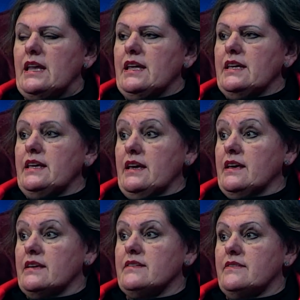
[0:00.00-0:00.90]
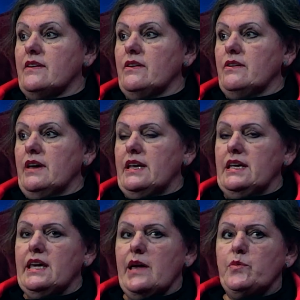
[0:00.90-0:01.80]
Yeah, so, and
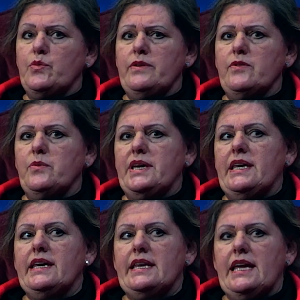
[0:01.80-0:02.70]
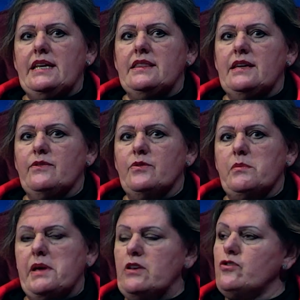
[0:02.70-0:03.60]
in Campbell River, we can get anything from
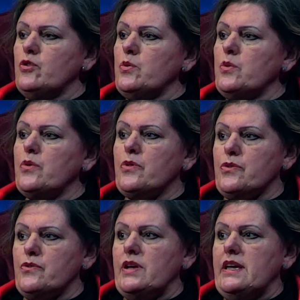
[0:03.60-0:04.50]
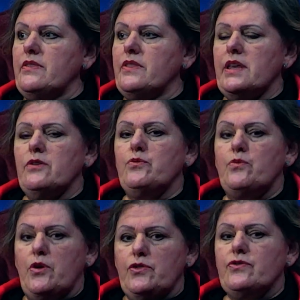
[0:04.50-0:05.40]
about 2 or 3 that are
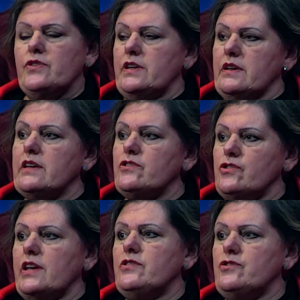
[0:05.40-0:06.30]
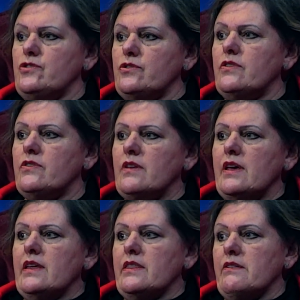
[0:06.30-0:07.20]
Rotary exchange students.
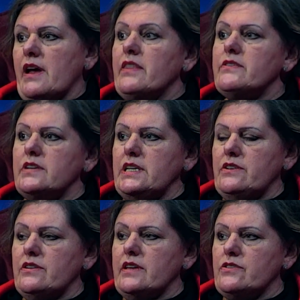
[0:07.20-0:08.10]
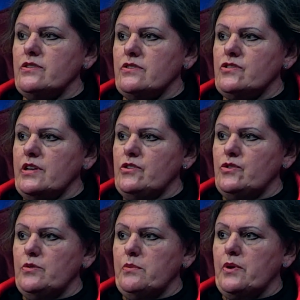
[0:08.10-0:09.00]
There are other international exchange
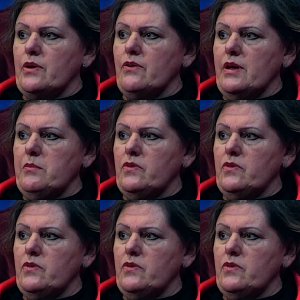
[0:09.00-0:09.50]
student programs,